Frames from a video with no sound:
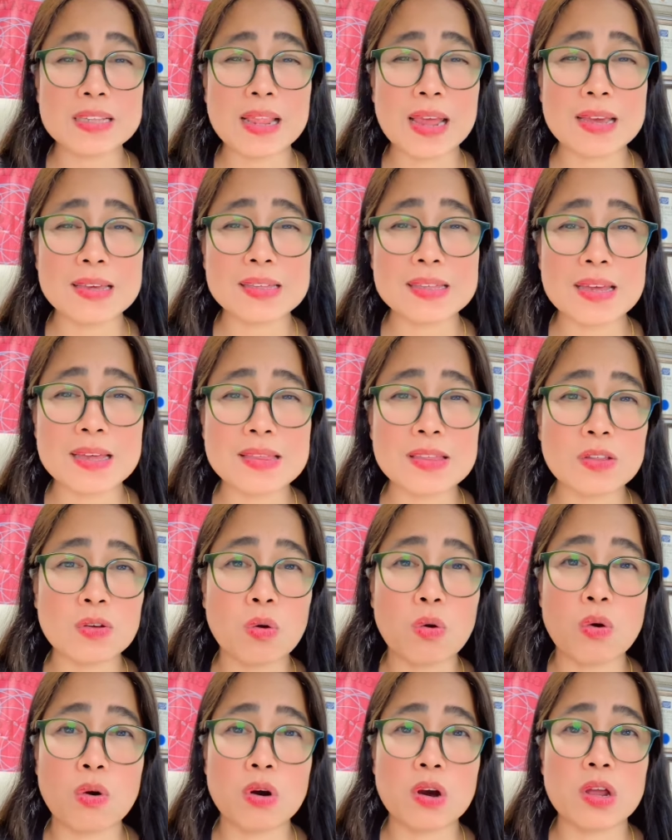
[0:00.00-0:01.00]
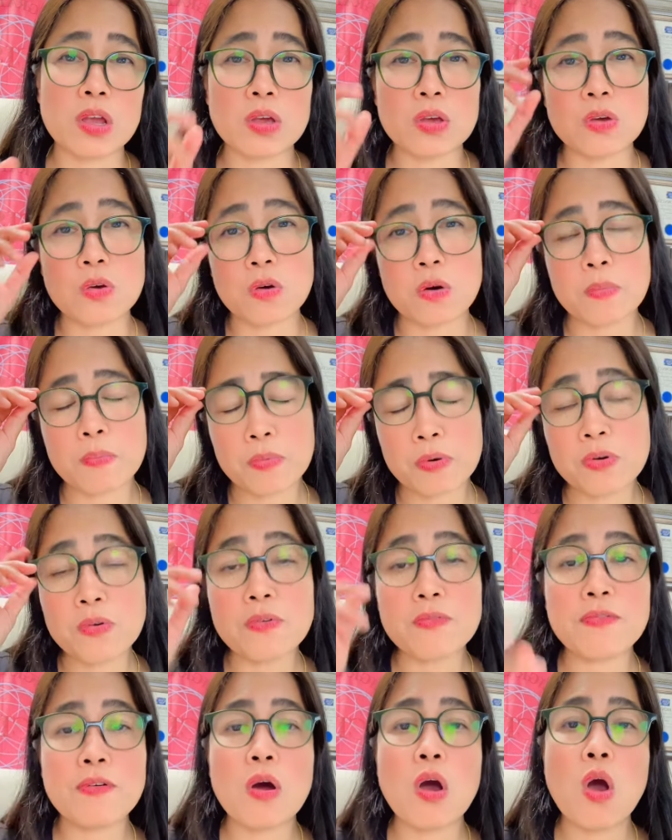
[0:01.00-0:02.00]
license or your
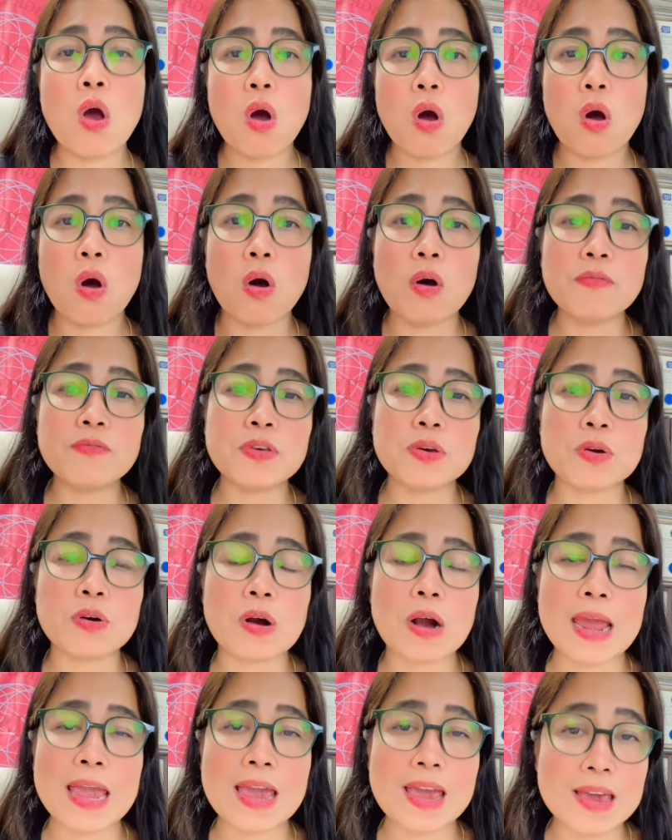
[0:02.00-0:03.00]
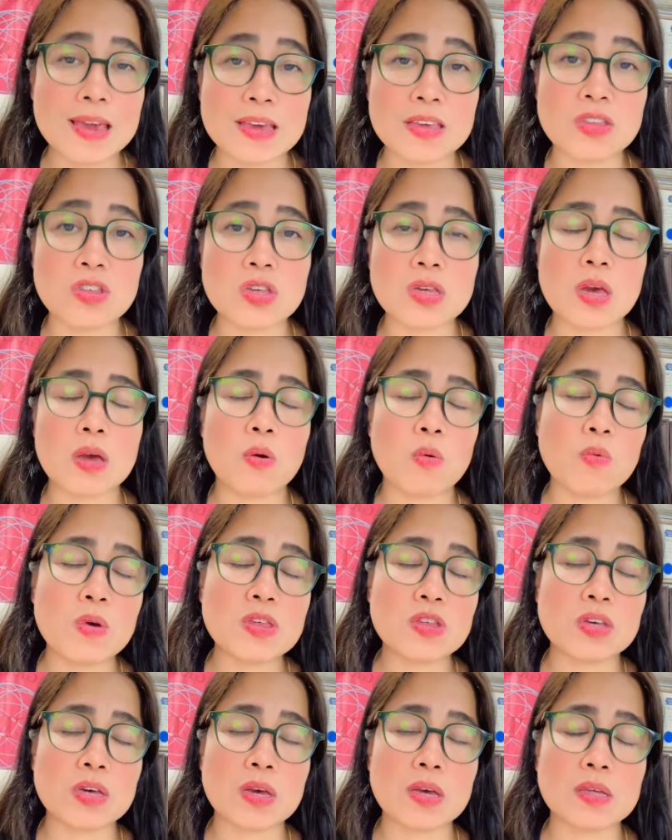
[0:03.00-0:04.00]
proof of your age,
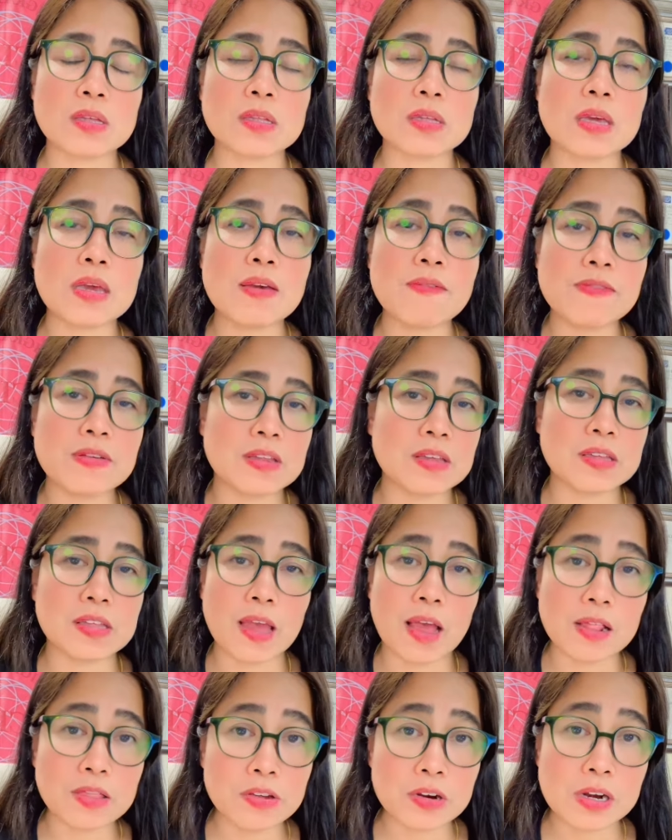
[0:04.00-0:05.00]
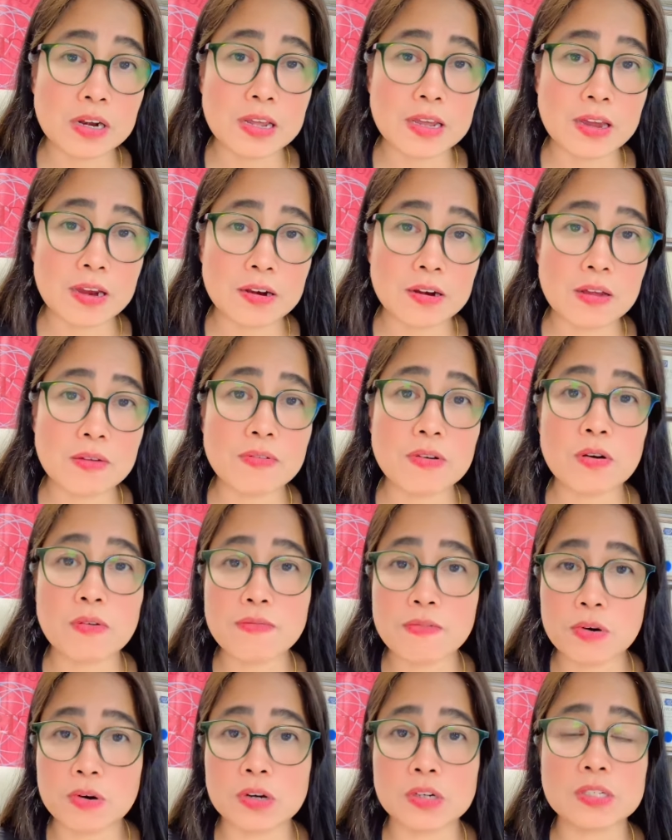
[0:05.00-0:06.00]
which is, if it is elderly caregiver,
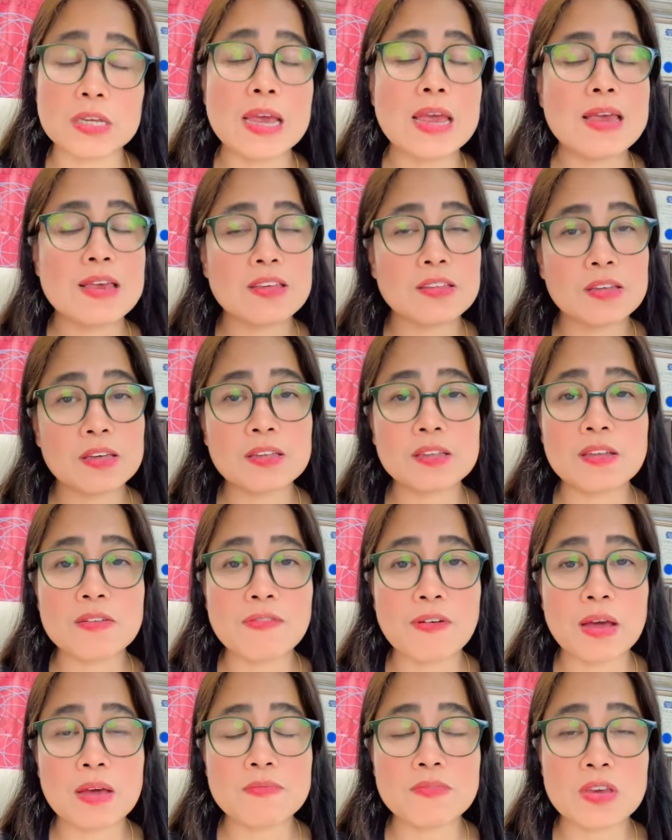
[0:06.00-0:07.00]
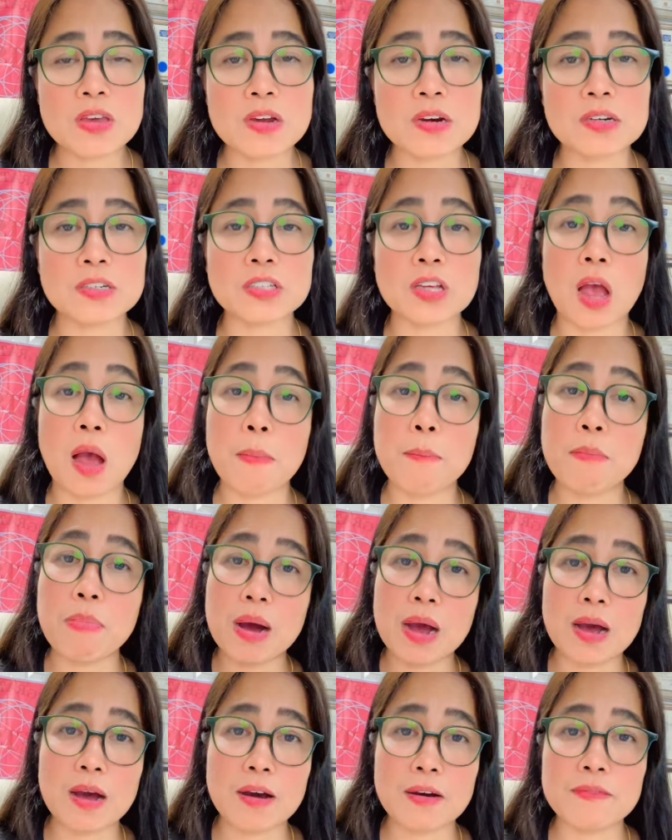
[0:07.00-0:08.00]
of course, 65 years
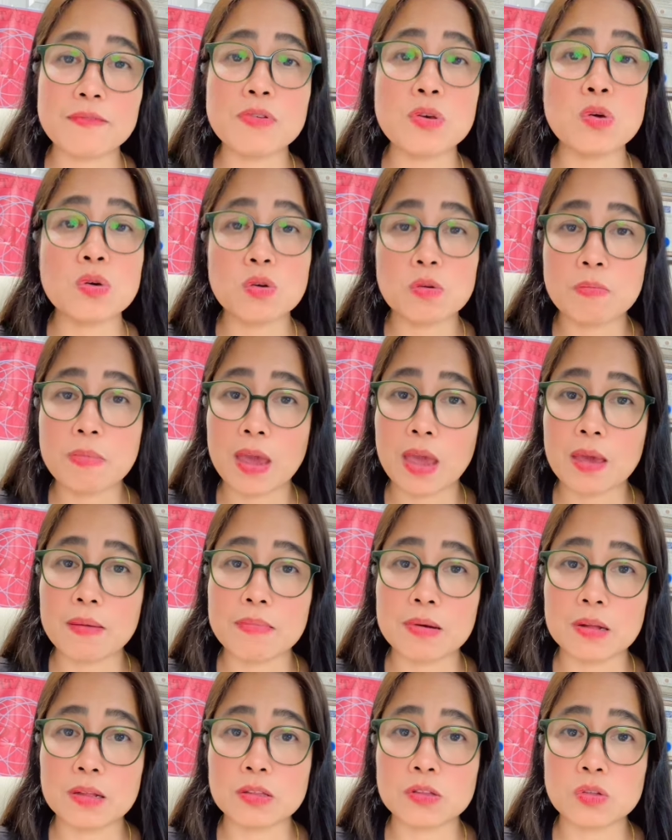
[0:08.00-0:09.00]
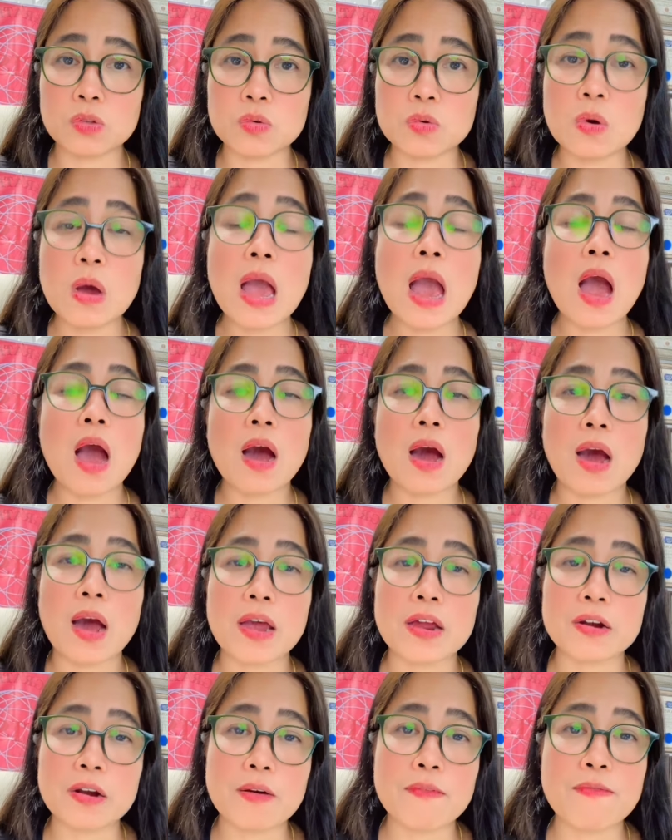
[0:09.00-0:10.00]
above, you could be able to
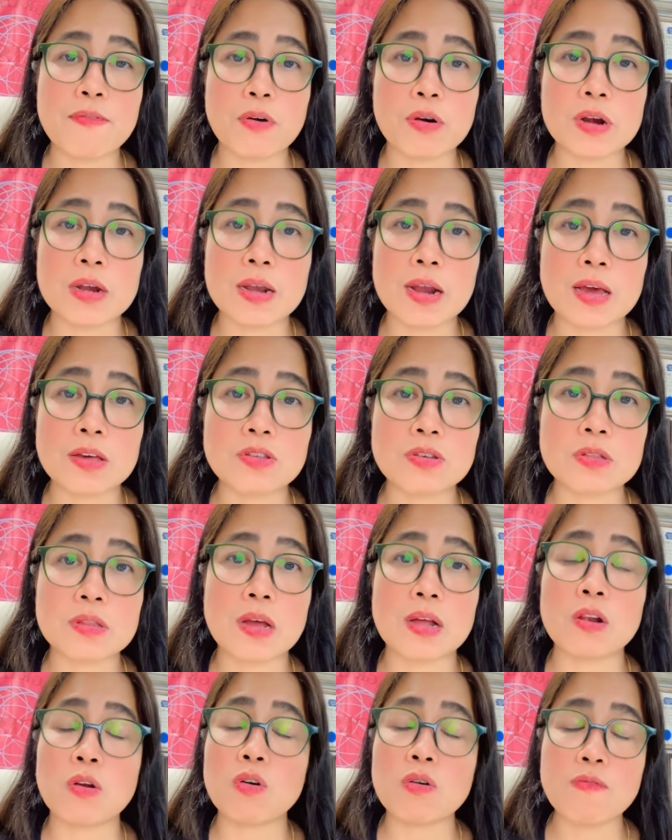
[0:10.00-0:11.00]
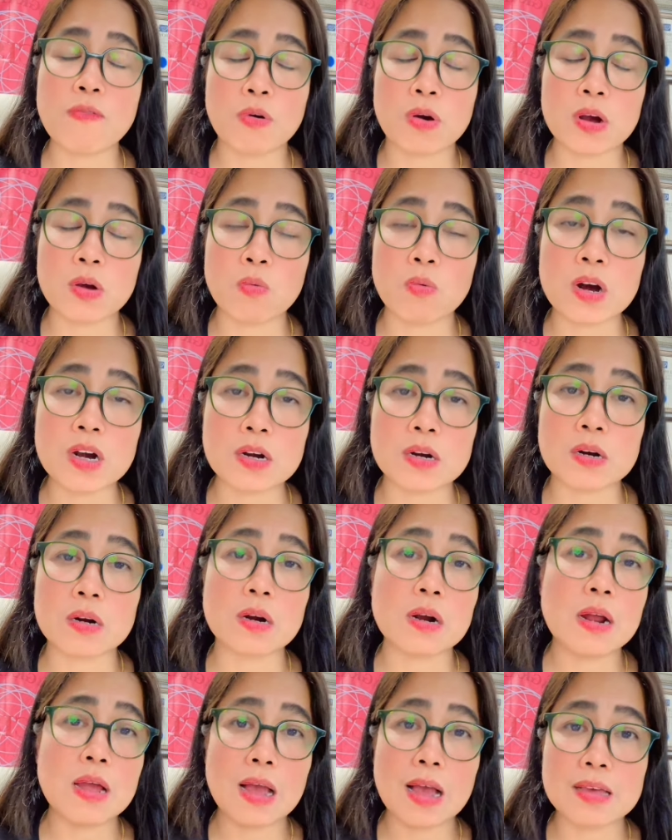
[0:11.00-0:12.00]
hire a foreign national or foreign
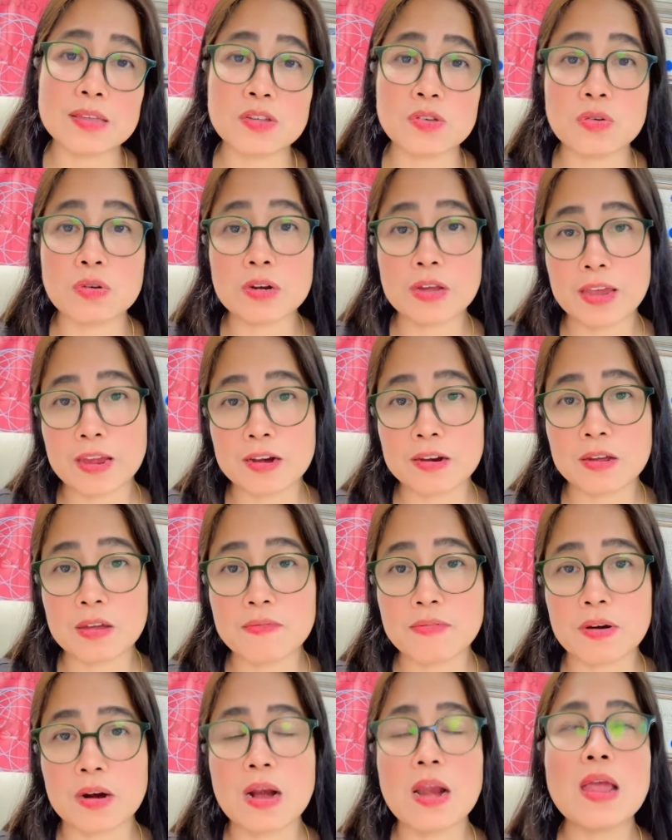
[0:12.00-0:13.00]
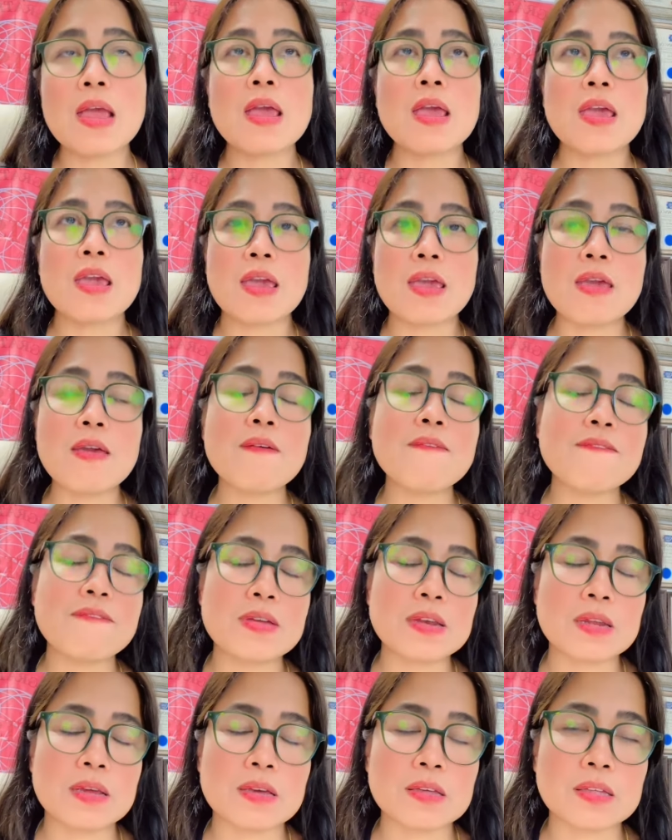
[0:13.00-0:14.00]
worker as your caregiver. If
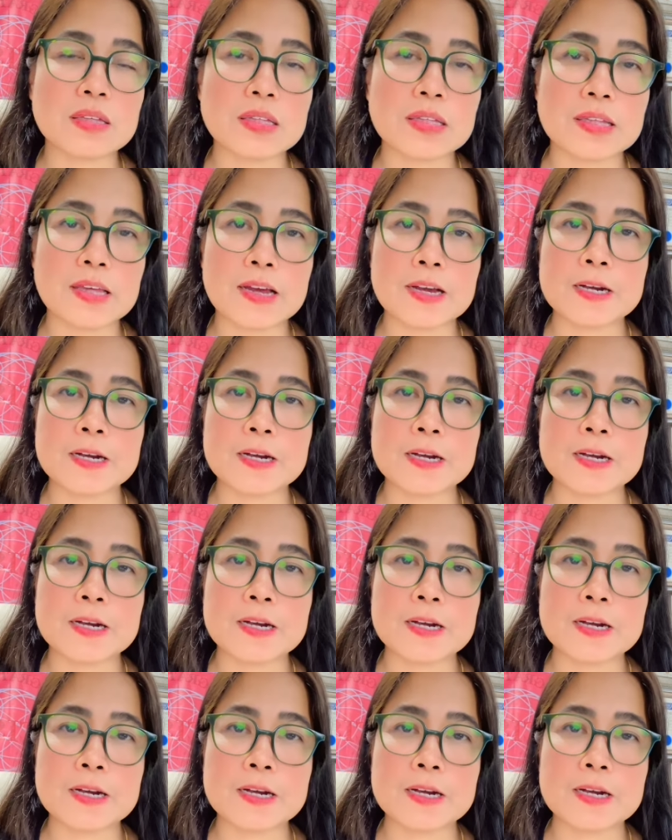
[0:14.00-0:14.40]
it is